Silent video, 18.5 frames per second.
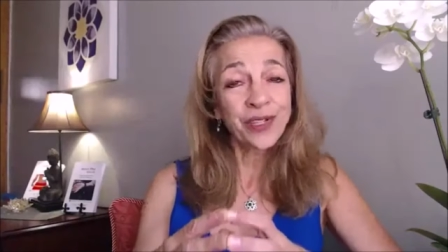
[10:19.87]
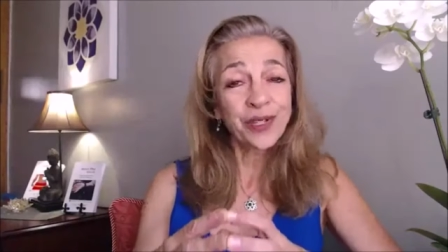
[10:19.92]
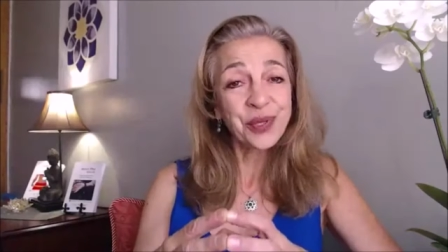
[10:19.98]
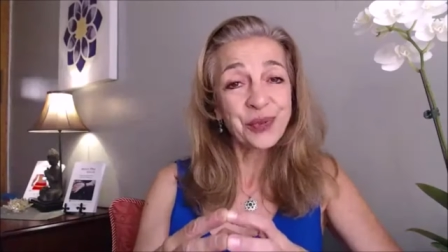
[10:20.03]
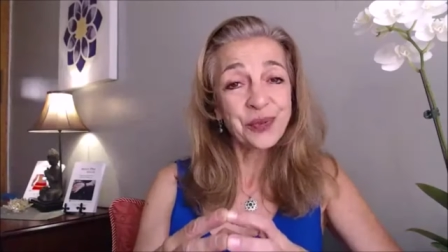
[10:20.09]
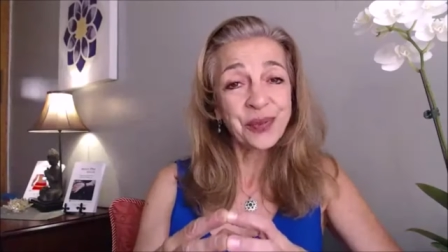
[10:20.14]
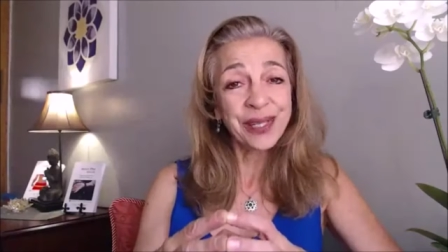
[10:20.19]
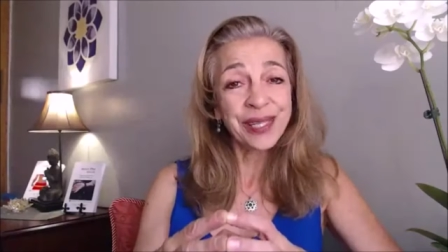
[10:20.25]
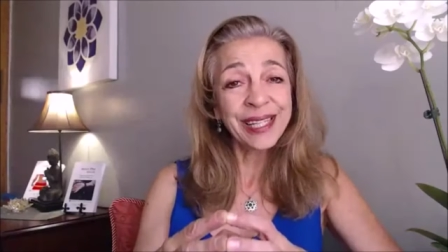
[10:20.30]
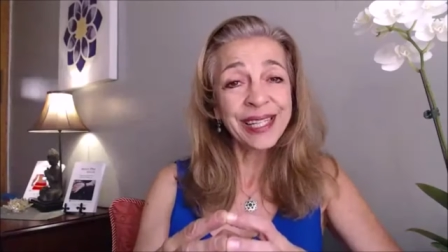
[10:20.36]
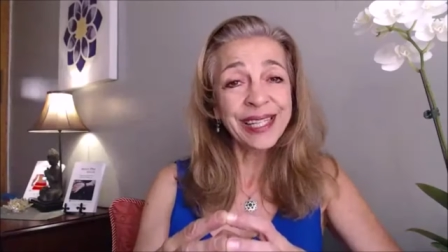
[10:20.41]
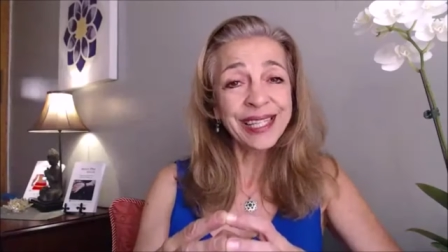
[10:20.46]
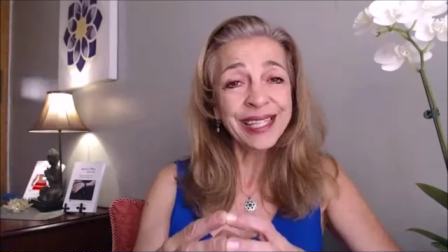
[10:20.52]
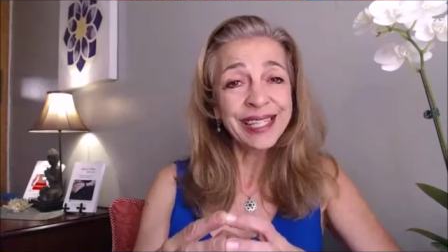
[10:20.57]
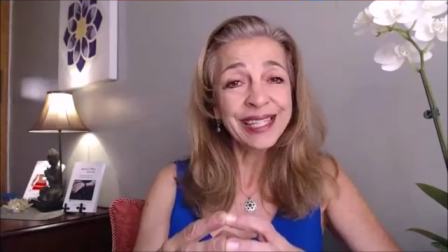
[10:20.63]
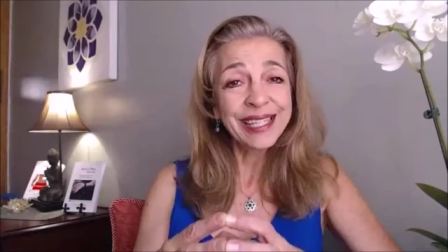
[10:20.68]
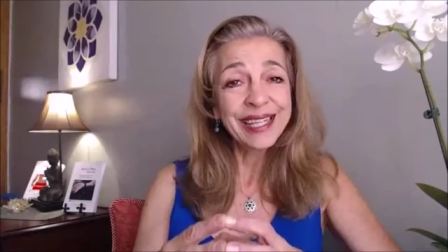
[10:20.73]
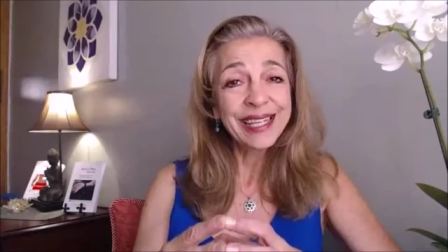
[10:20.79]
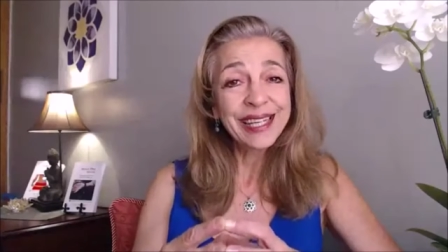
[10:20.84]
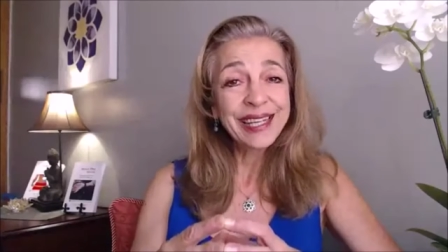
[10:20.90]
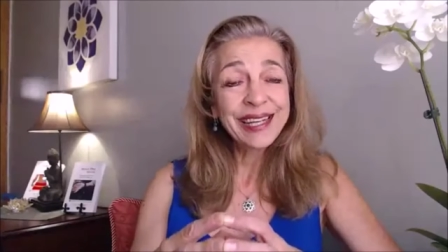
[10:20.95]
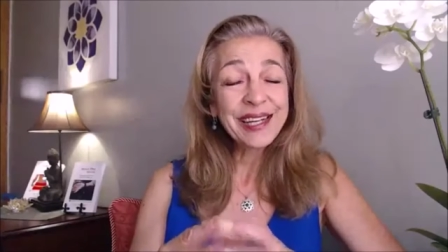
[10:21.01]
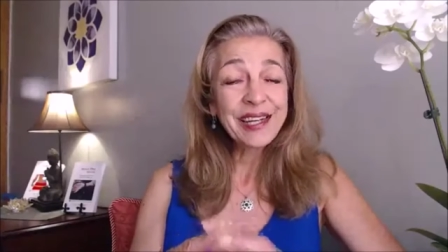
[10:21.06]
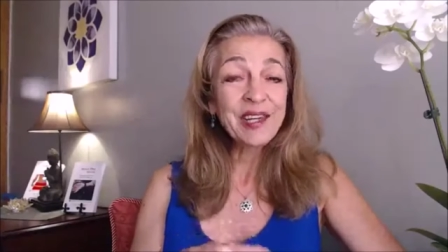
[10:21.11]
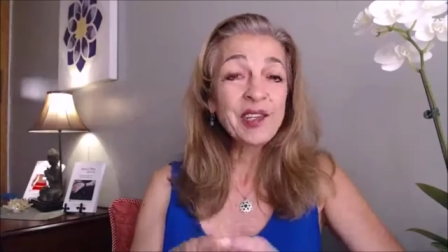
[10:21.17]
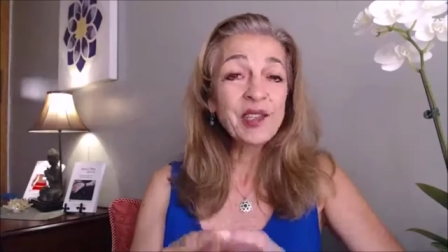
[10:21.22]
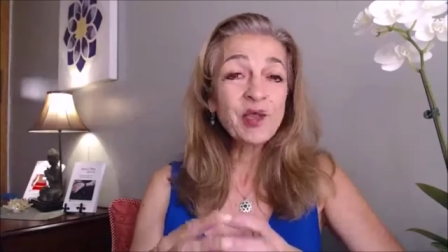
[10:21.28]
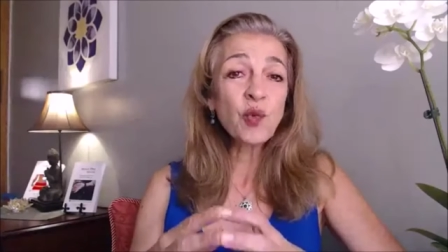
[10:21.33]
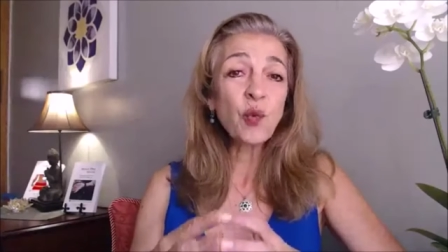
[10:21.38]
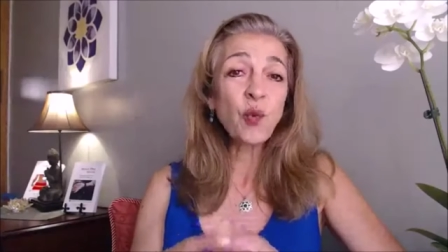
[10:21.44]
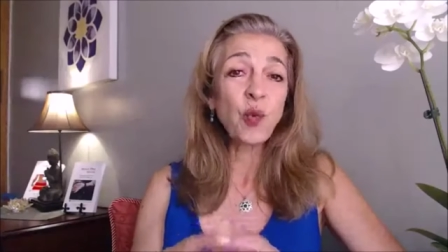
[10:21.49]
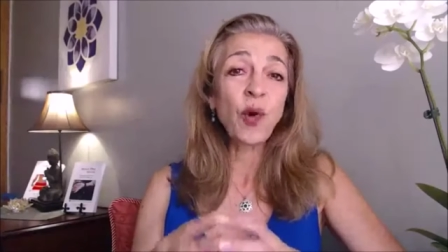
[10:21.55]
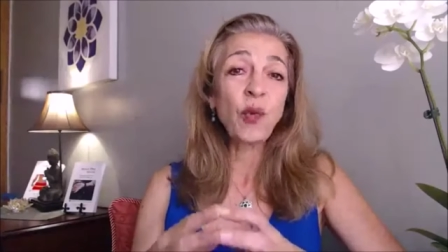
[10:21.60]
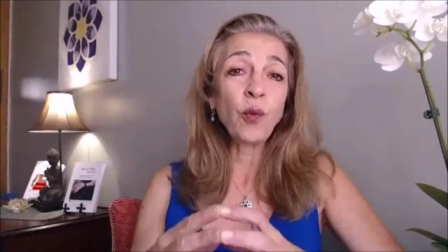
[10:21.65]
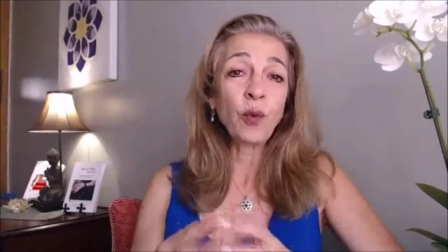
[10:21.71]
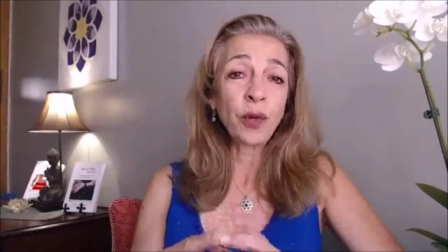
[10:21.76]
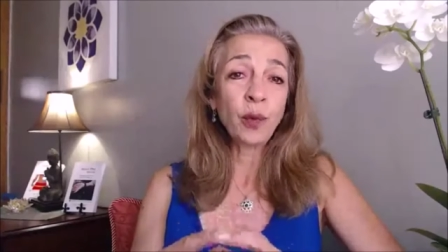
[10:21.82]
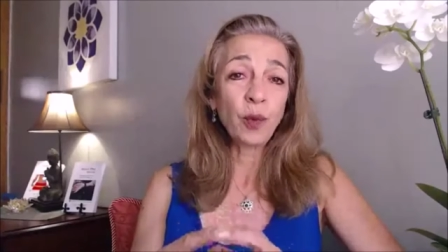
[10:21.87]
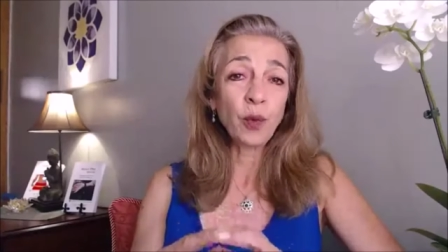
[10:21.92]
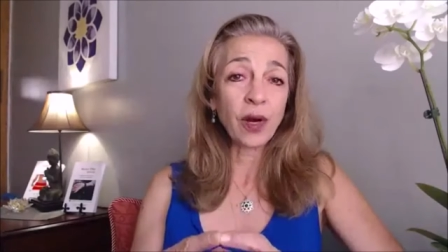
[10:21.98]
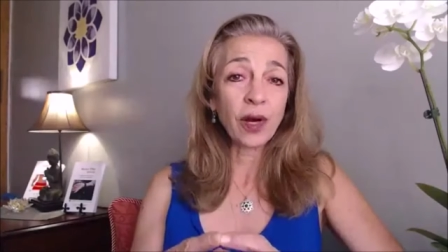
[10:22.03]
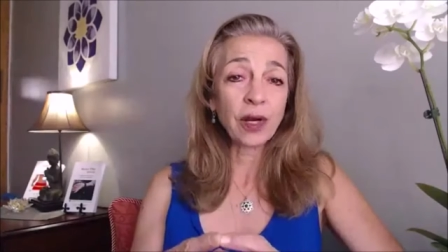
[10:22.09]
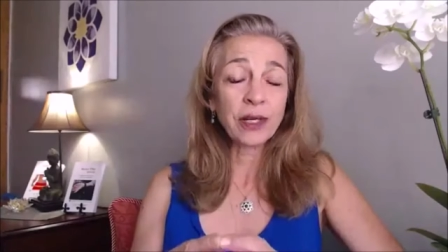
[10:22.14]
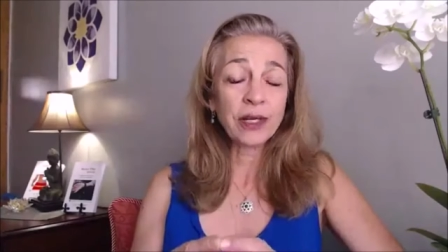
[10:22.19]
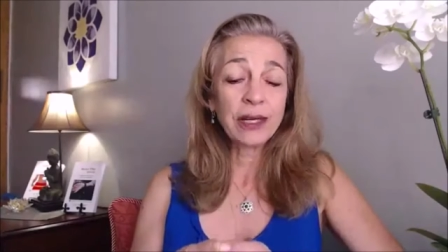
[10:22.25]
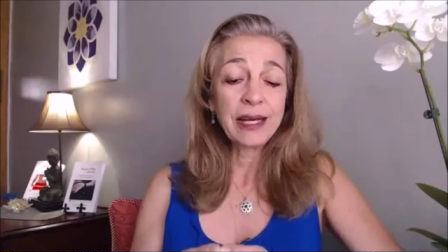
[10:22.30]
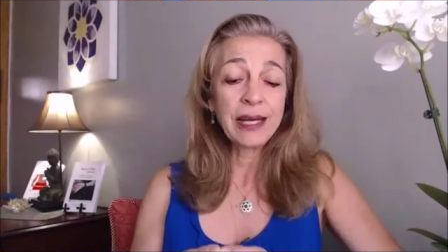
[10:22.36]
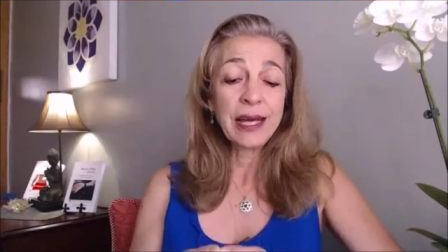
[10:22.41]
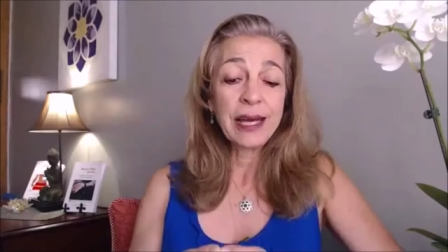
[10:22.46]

to be is what we work.